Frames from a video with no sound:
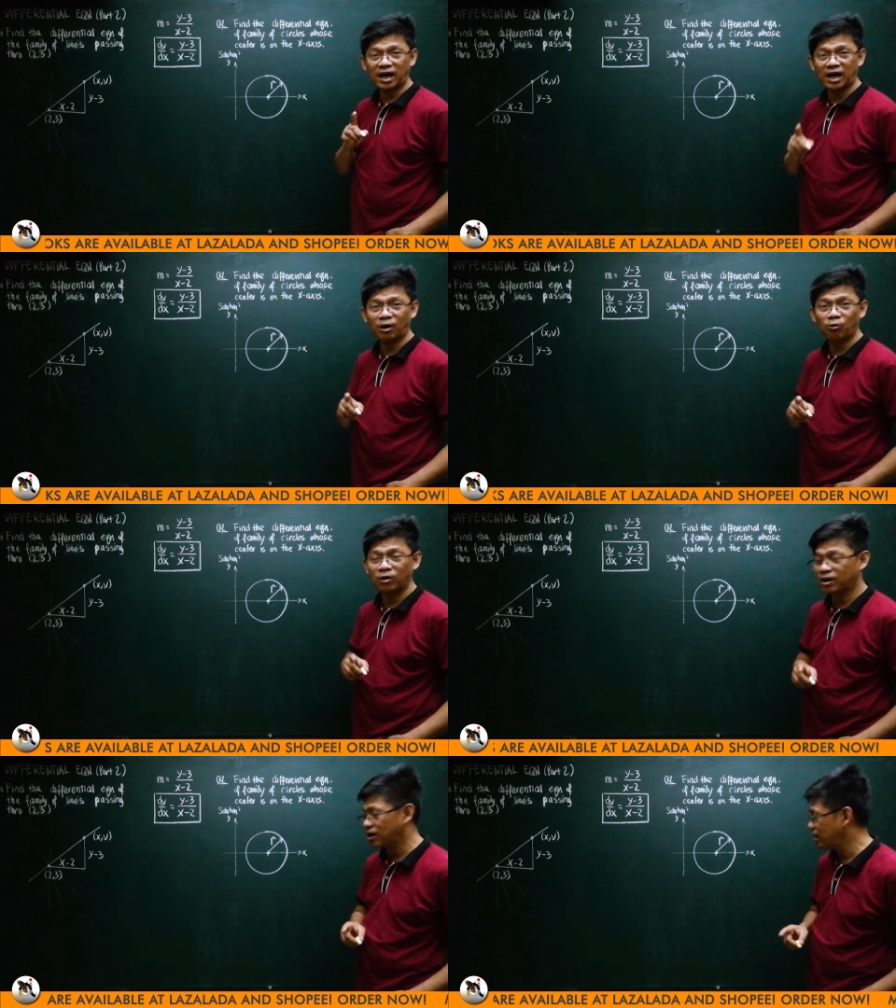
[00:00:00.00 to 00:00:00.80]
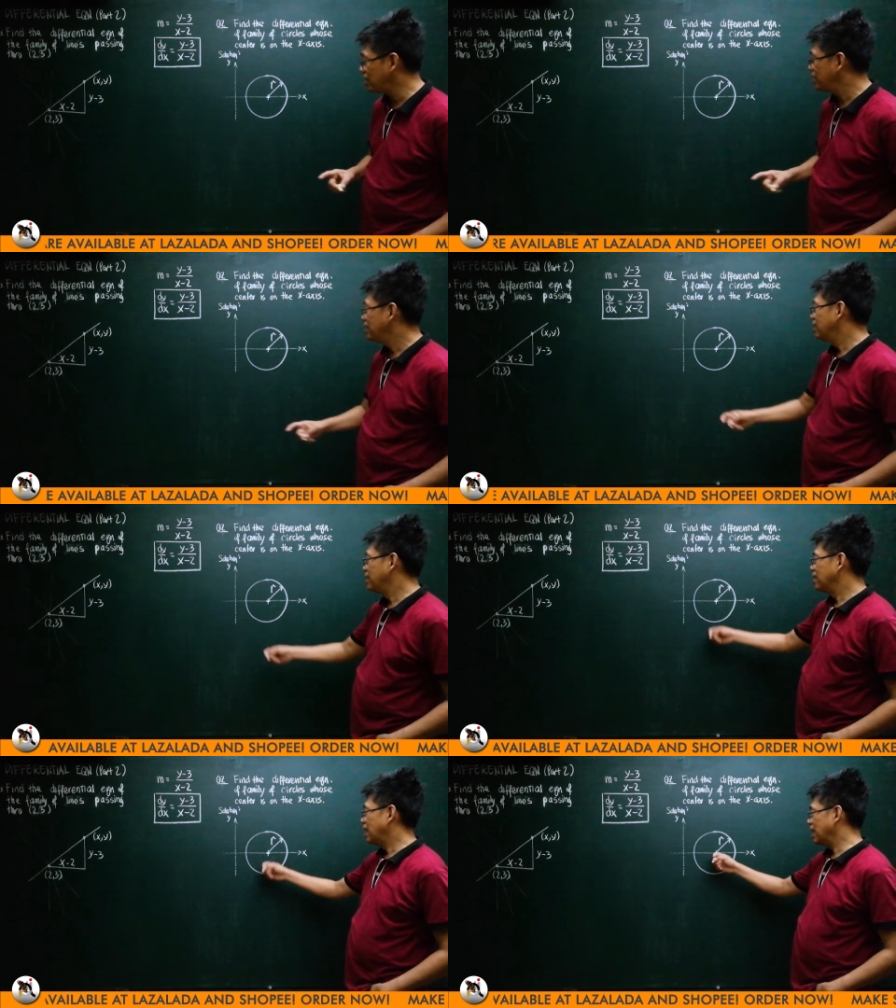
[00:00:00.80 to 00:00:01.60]
our
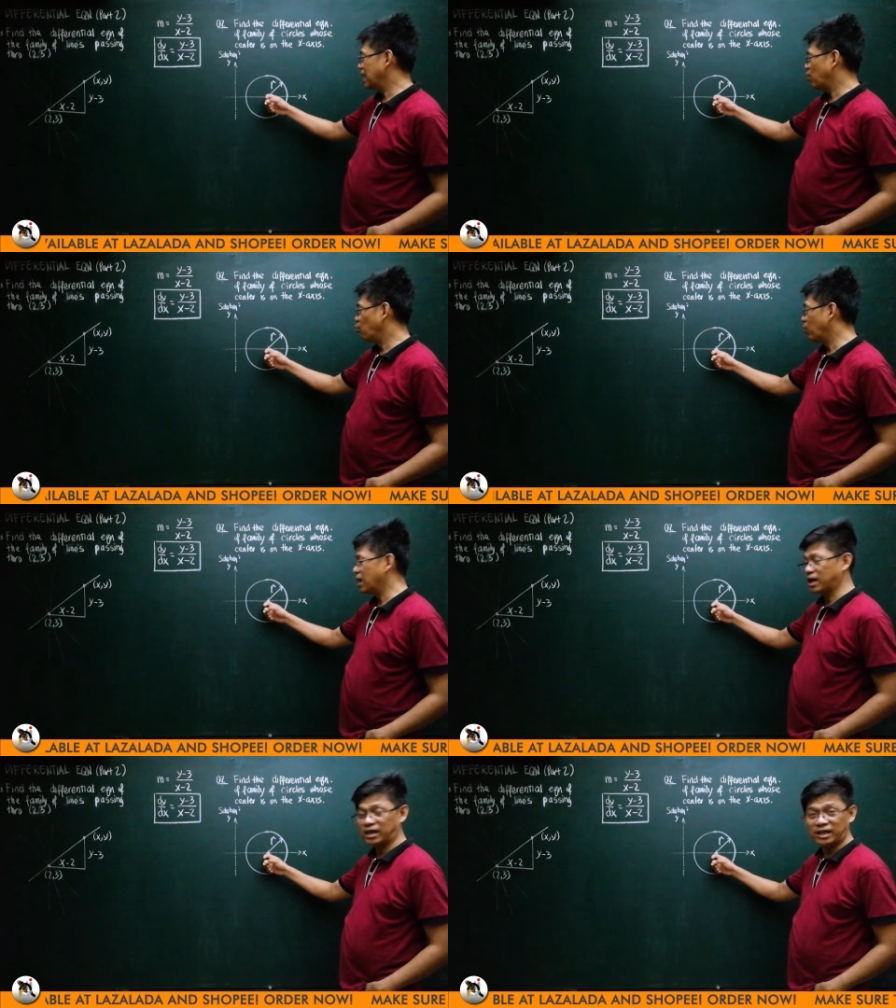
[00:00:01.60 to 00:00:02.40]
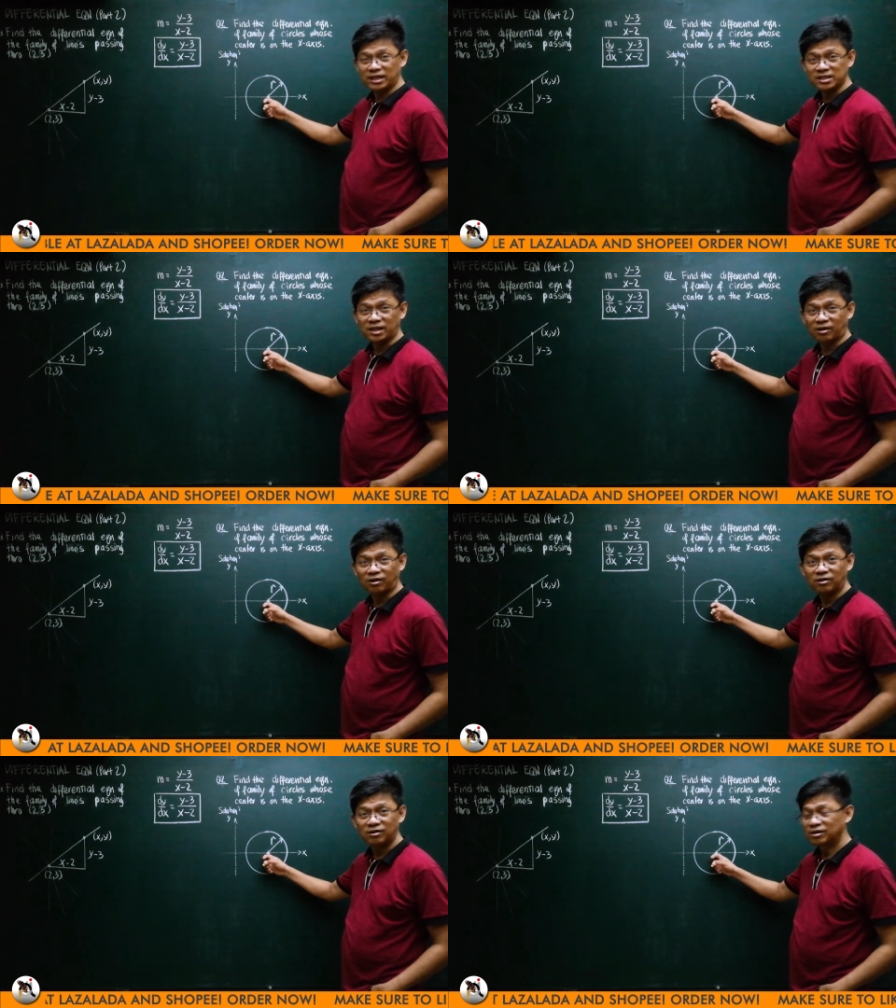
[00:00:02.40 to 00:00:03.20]
y is zero.